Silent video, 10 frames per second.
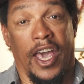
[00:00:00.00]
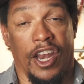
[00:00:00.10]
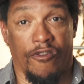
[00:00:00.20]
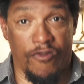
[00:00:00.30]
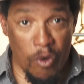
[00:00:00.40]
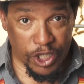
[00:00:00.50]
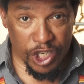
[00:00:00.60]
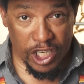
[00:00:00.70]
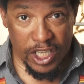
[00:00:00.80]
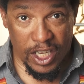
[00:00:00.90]
And
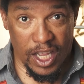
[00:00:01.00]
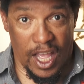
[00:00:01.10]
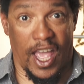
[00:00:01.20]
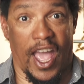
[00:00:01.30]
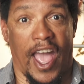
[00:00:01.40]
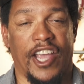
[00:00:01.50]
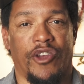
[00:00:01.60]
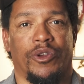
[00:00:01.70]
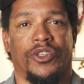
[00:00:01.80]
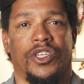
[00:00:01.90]
unfortunately,
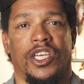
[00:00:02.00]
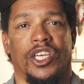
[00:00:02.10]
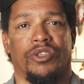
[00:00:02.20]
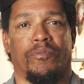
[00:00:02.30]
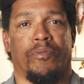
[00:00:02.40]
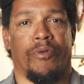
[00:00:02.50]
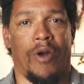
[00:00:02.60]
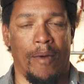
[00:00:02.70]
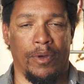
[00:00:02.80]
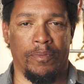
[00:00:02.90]
accuracy is
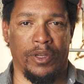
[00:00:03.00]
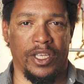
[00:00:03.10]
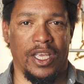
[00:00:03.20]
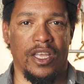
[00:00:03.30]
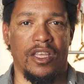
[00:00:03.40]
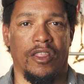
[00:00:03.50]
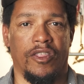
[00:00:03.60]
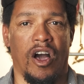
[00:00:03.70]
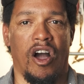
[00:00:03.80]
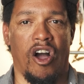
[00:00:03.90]
probably
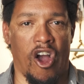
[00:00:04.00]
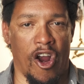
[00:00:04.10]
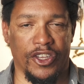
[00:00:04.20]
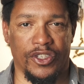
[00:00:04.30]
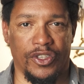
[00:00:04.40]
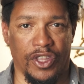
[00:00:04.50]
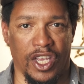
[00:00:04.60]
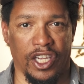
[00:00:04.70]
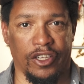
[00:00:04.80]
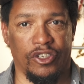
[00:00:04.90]
the hardest
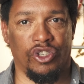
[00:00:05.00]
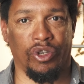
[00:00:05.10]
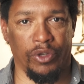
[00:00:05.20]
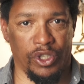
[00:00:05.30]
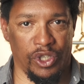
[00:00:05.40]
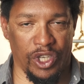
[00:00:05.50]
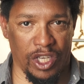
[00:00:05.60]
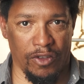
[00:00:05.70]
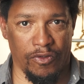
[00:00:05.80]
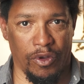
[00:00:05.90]
thing to
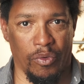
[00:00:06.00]
achieve